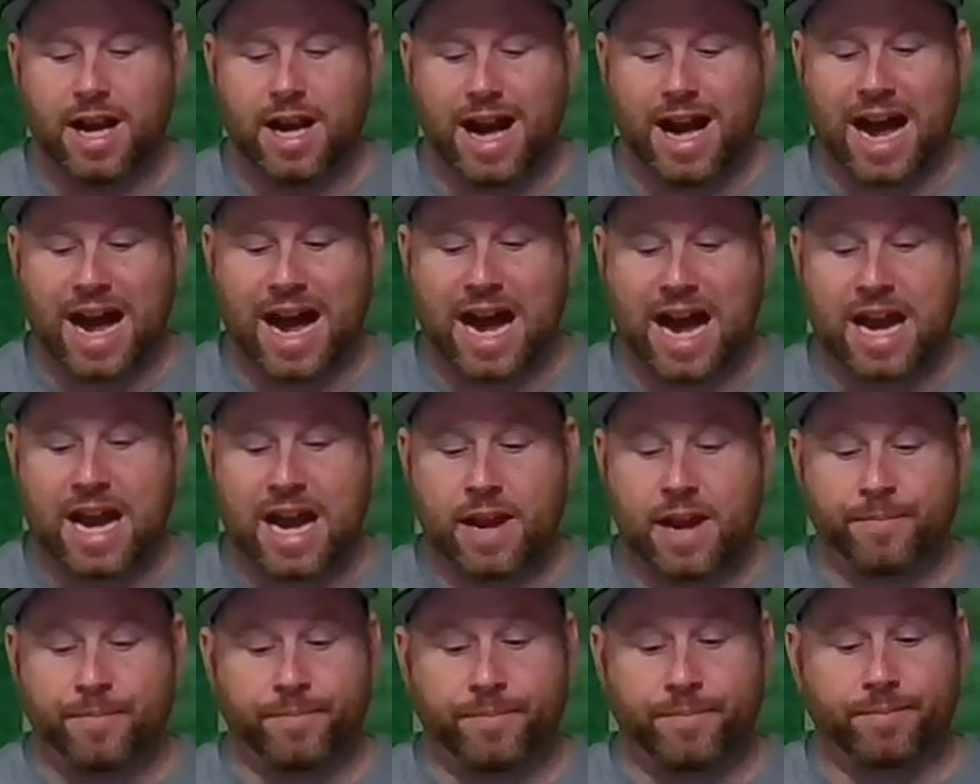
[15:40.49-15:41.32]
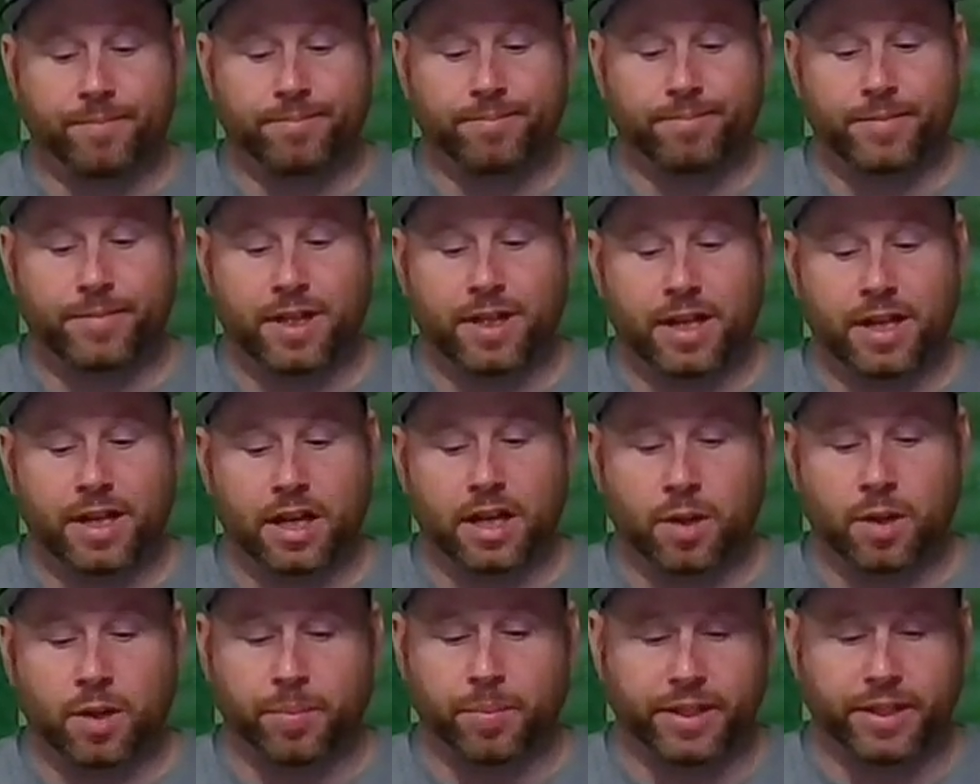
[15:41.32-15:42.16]
I am a
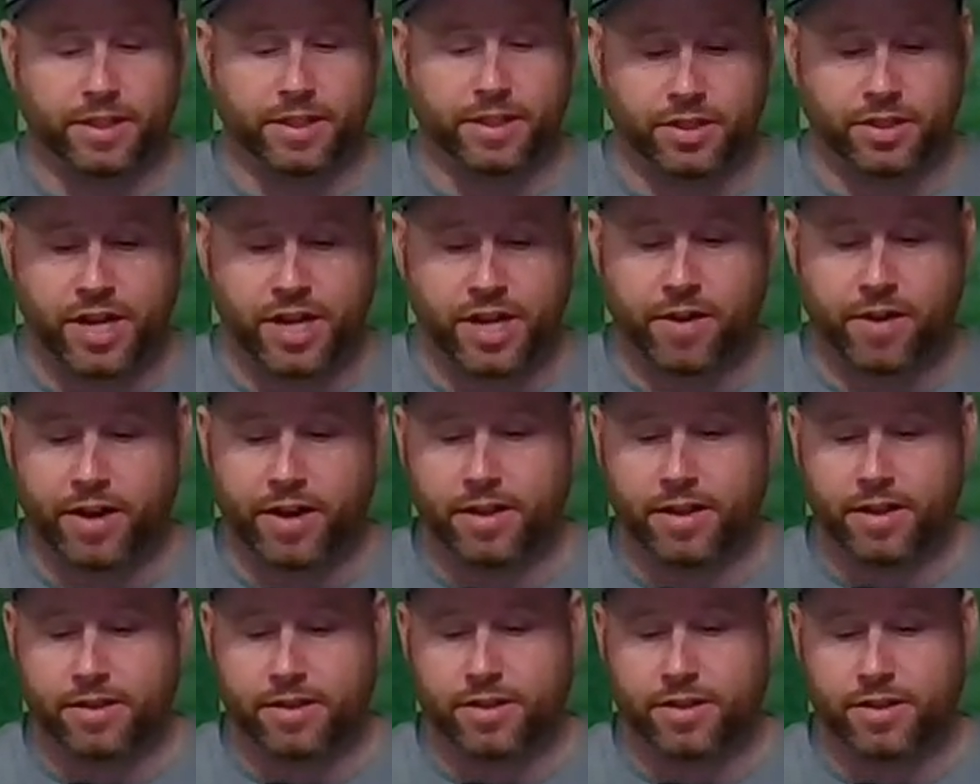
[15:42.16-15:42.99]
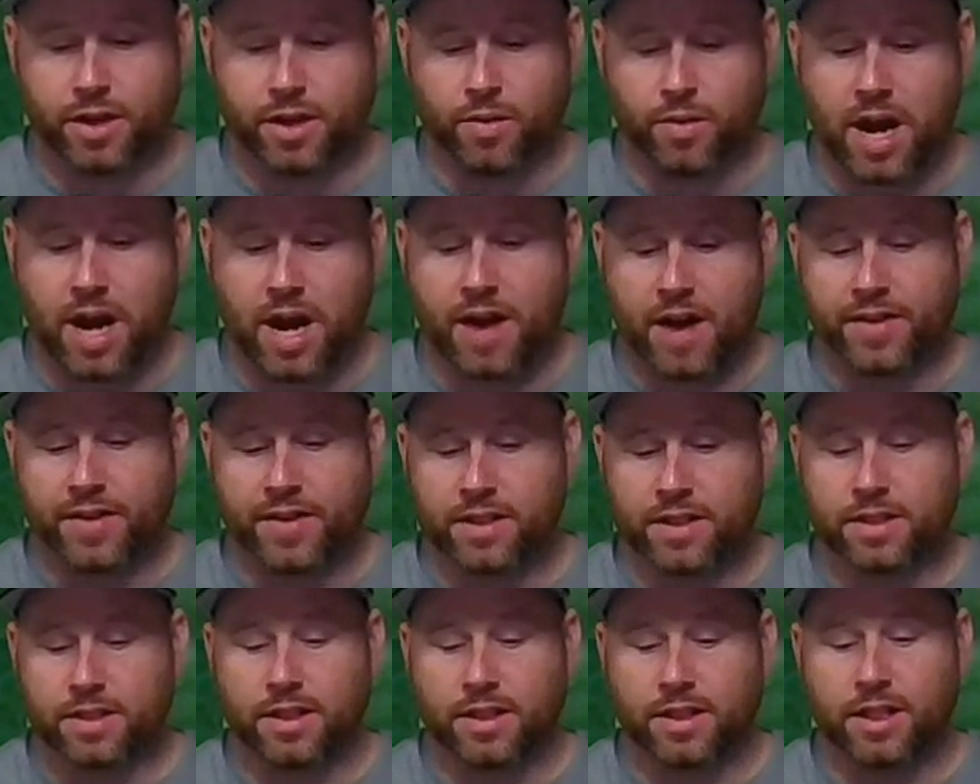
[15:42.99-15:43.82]
complete degenerate, so
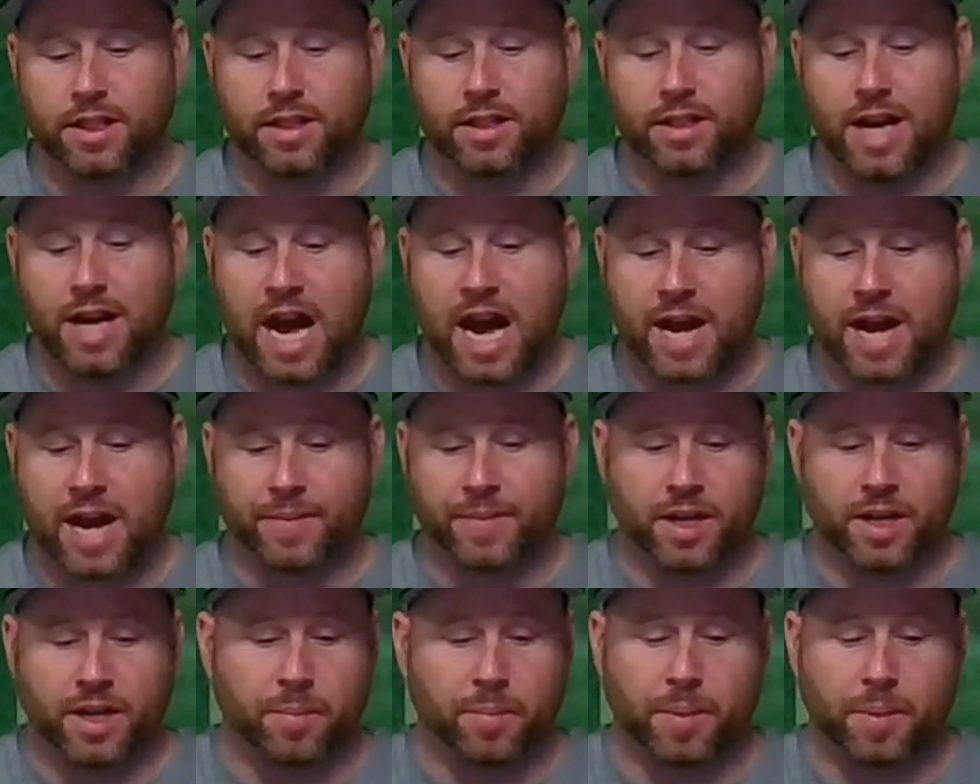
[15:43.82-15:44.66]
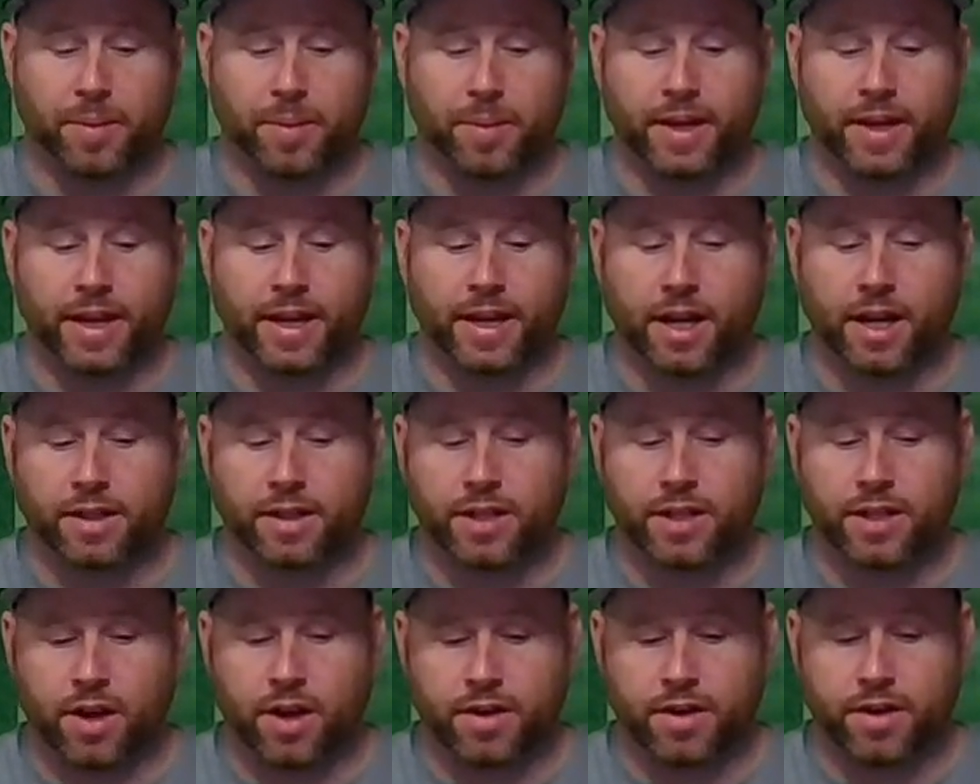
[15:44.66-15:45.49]
obviously I'm going to be playing a
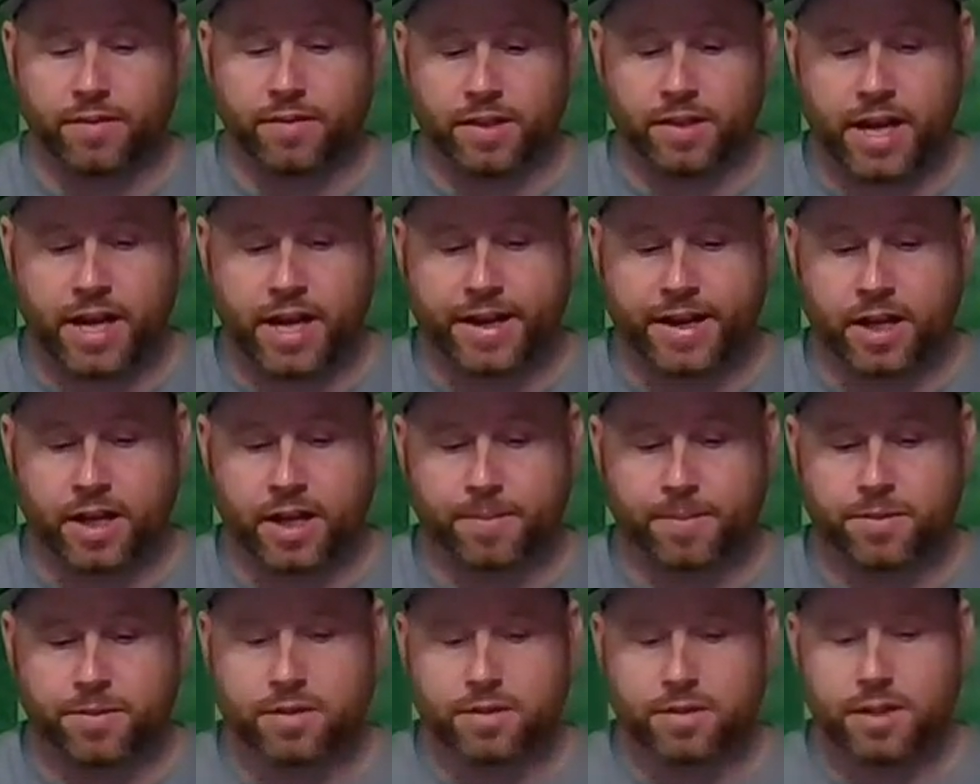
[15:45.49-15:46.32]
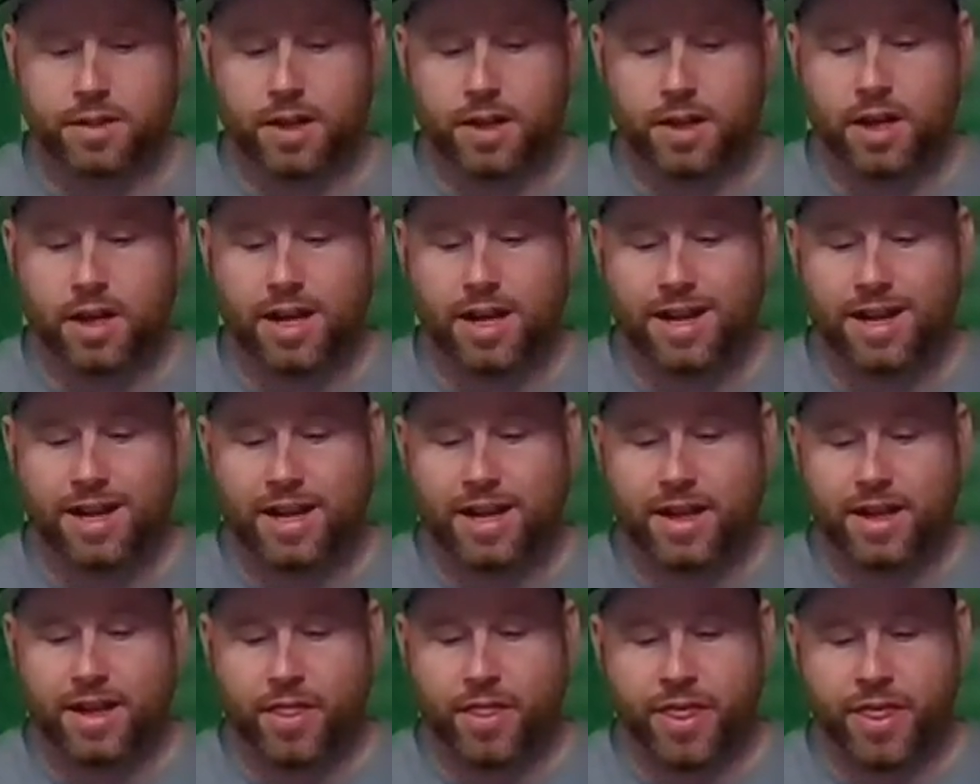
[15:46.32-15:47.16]
ton of lineups.
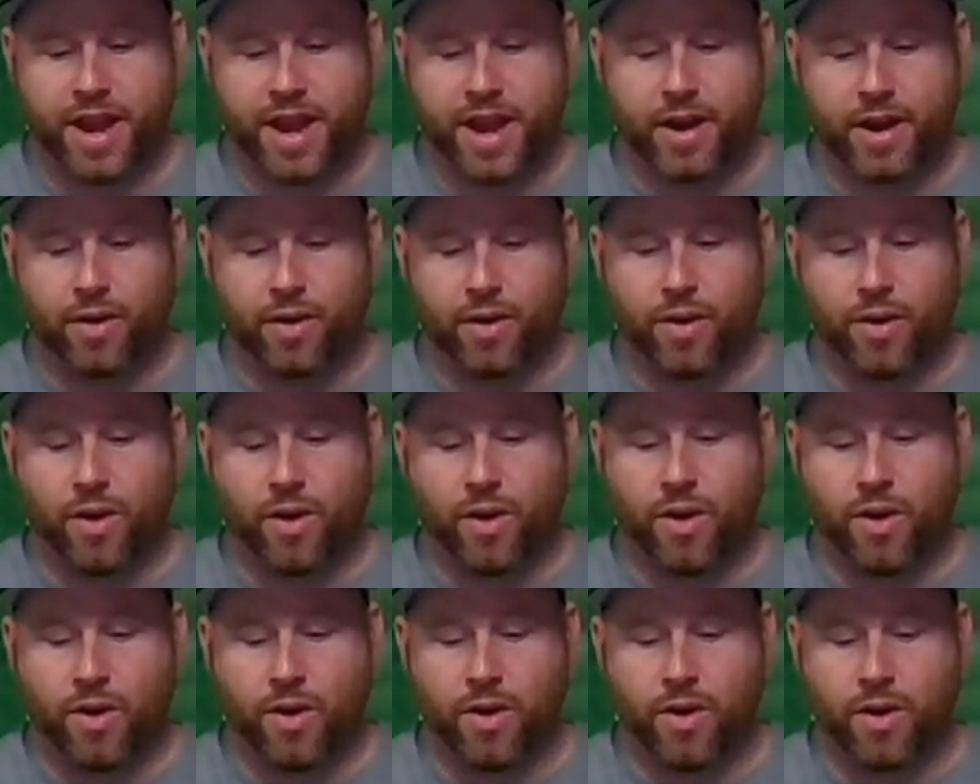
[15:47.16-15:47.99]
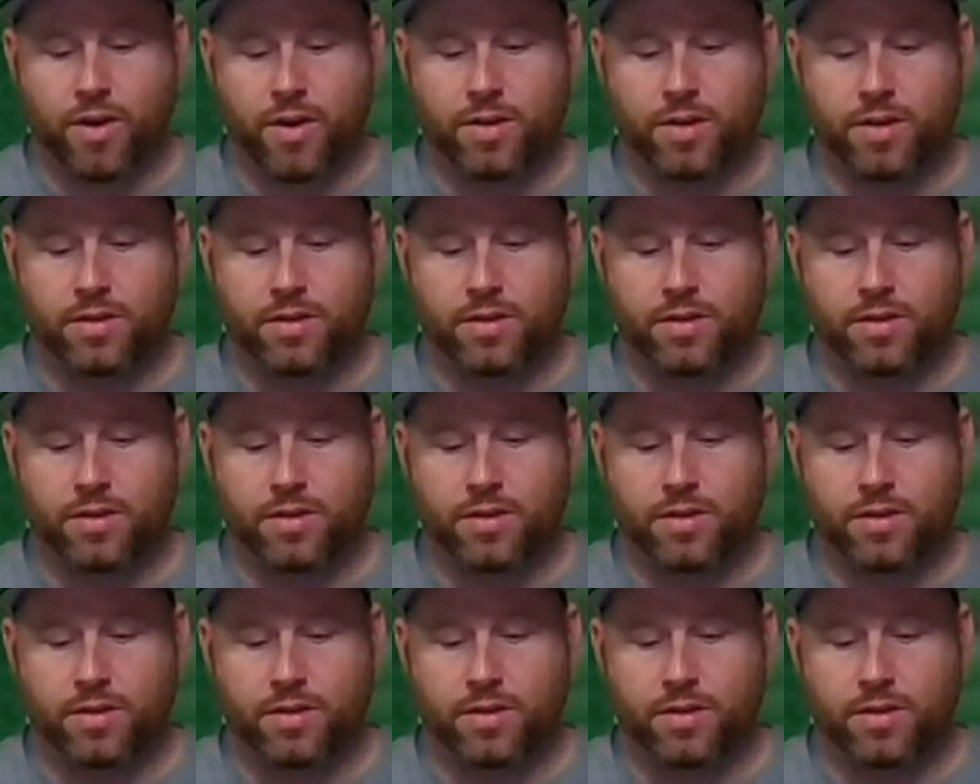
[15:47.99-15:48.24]
There are